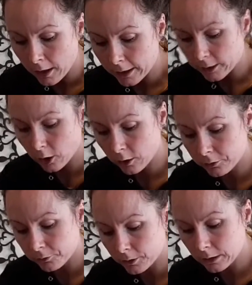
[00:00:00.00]
It calls
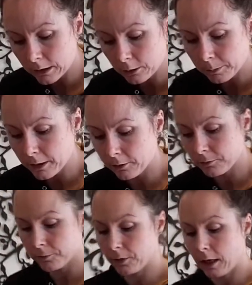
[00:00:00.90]
for a little bit of
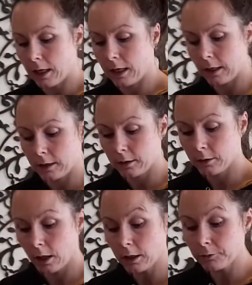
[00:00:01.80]

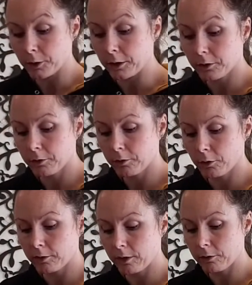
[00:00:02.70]
olive oil. So
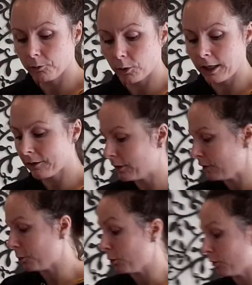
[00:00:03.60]
it says 4.5
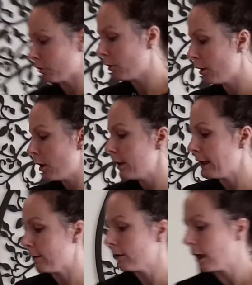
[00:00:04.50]
teaspoons.
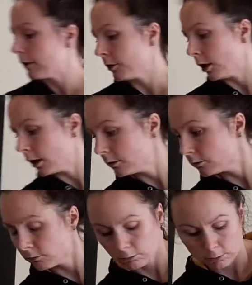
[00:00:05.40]
That's kind of a lot
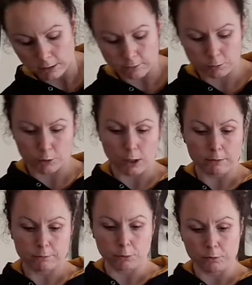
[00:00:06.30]
because we're not
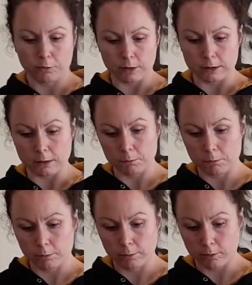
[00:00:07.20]
roasting them.
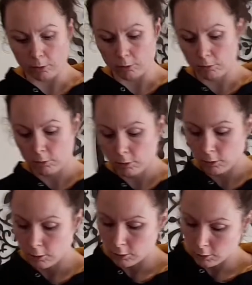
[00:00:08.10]
So
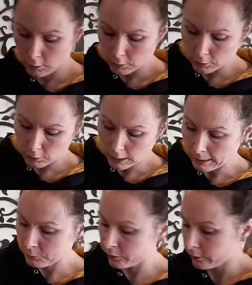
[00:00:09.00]

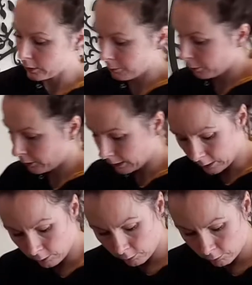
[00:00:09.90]
I'm just going to put
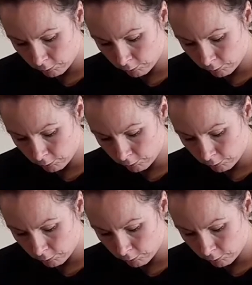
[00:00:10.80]
in